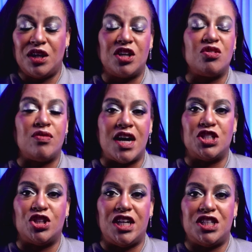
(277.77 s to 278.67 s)

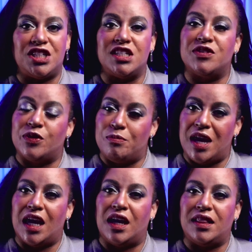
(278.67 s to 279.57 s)
Congratulations for
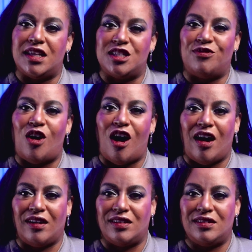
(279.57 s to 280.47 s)
making it this
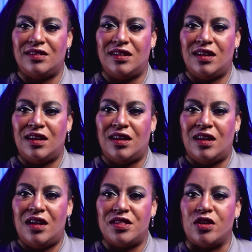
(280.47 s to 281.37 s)
far.
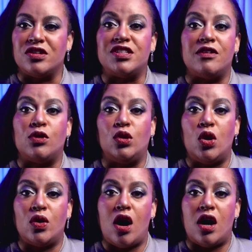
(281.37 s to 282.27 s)
There are several
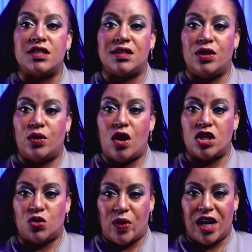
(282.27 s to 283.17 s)
low-cost and
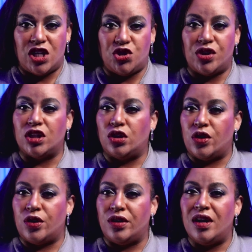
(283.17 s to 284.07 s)
no-cost ways you can
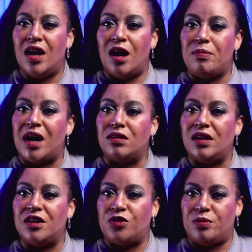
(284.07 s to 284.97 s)
learn
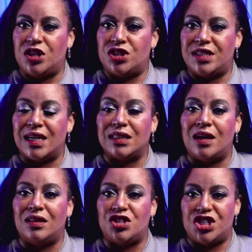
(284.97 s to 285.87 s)
about information
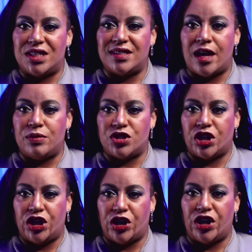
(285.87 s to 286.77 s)
technology and
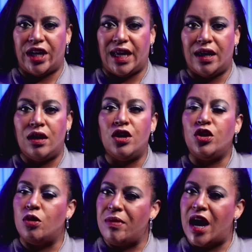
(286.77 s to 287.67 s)
cybersecurity,
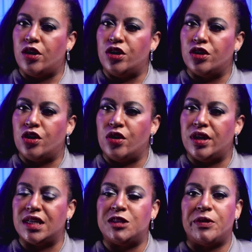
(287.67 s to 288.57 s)
no matter your
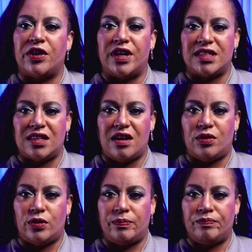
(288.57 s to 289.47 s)
current experience
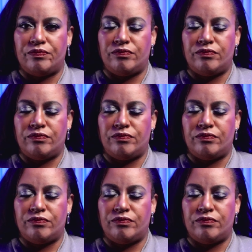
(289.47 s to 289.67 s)
level.